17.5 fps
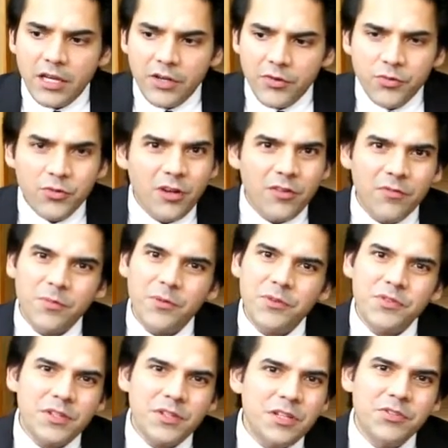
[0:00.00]
a rule of
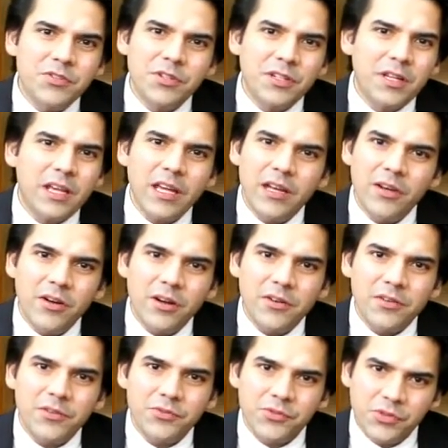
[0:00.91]
procedure
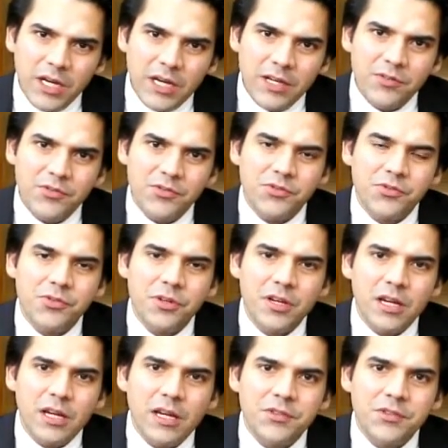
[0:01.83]
cannot change